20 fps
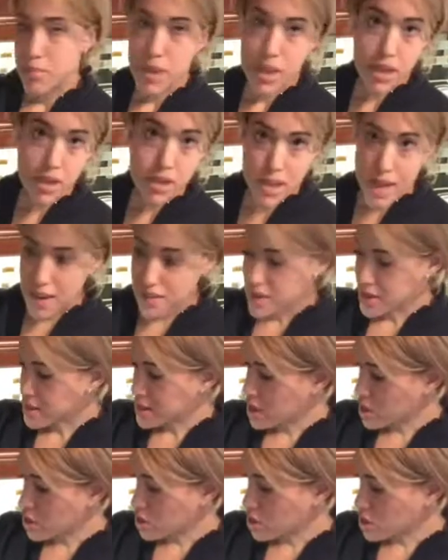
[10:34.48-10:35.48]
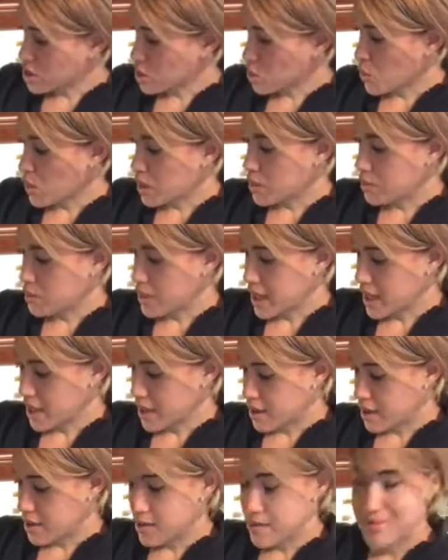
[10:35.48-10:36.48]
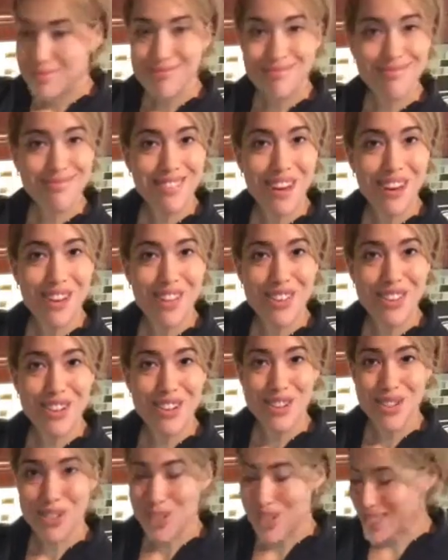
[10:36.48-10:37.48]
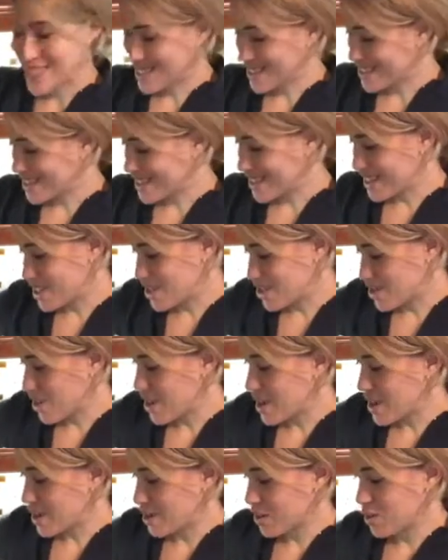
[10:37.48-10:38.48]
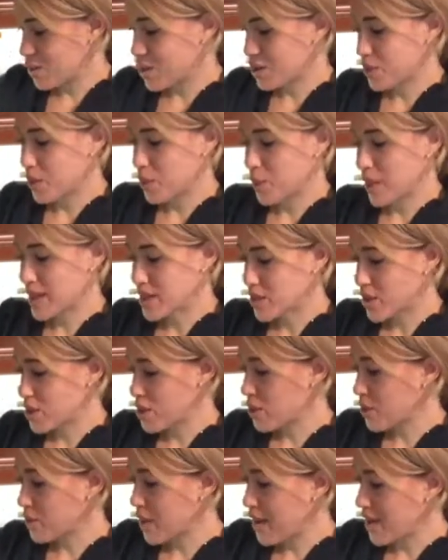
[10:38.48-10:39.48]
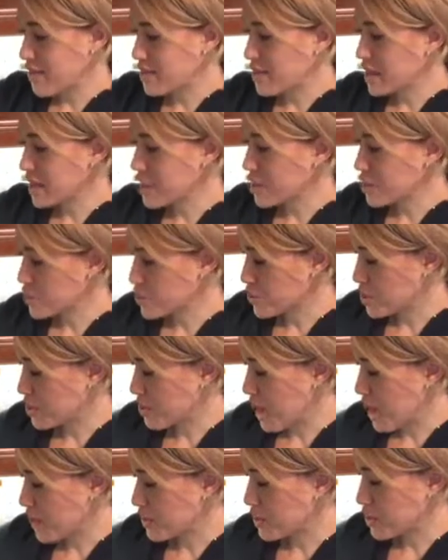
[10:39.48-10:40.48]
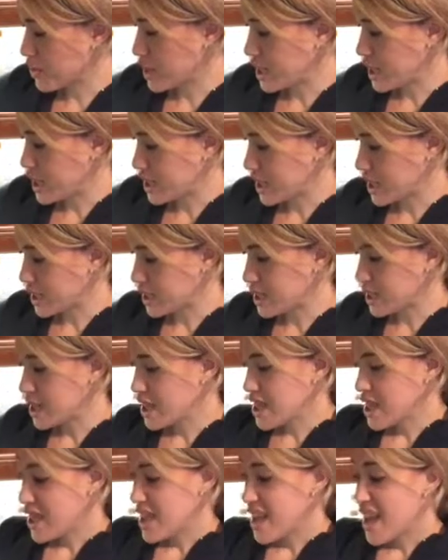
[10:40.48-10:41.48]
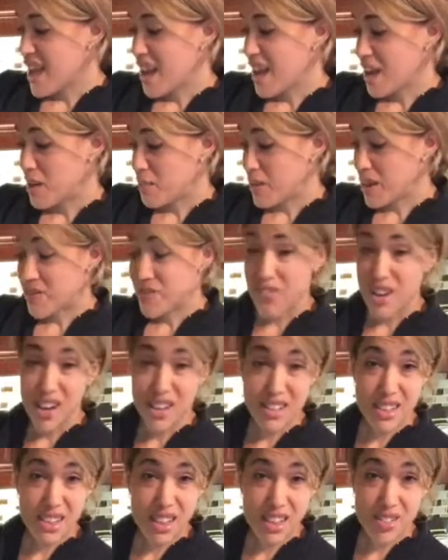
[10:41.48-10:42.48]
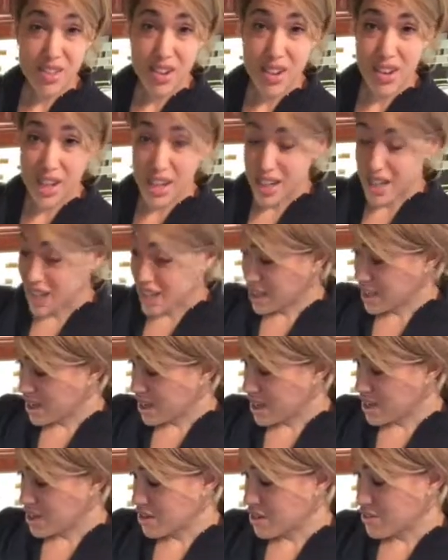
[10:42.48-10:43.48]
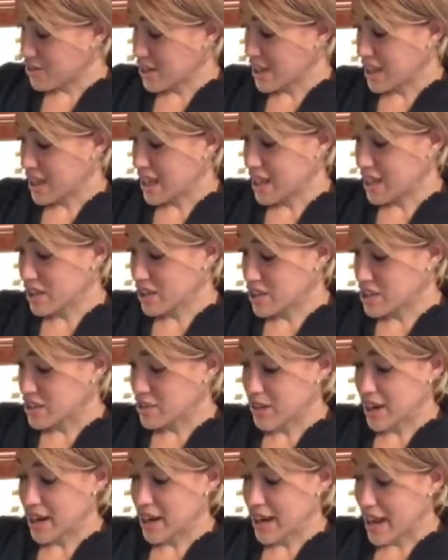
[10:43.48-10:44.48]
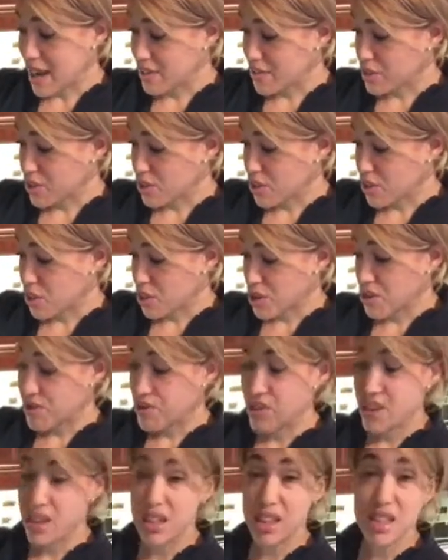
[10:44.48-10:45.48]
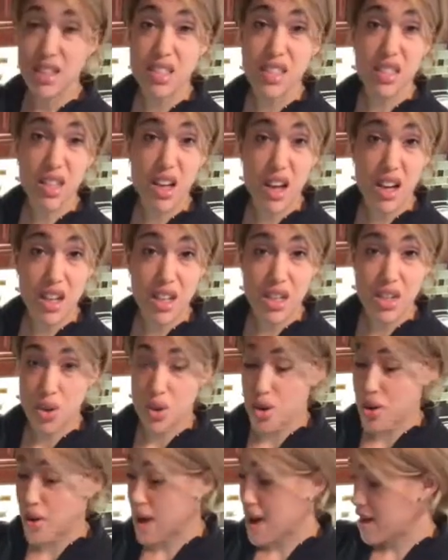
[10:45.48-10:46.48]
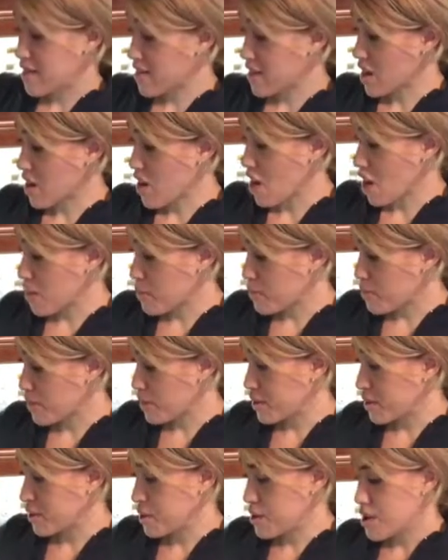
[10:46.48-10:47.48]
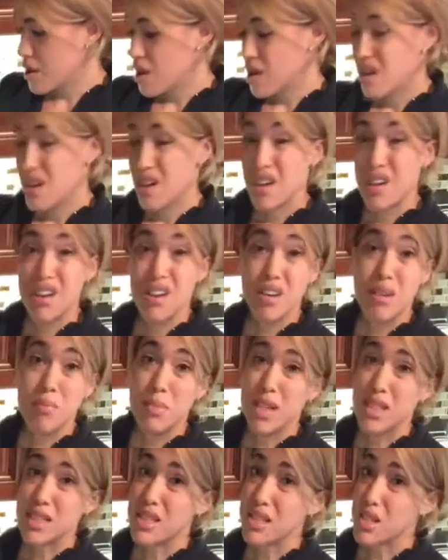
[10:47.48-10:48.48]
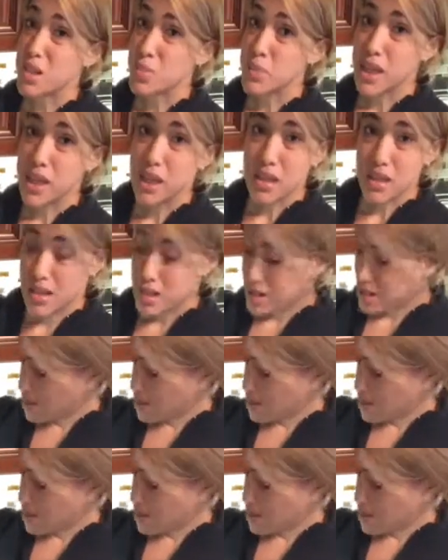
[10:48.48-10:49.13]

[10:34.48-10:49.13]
Because obviously you also want to make healthier choices and enjoy it along the way so you don't have the guilt trip after eating it. And my friend, if you're eating and you're feeling guilty right after, or you're feeling sluggish, or you're having heartburn, message me, because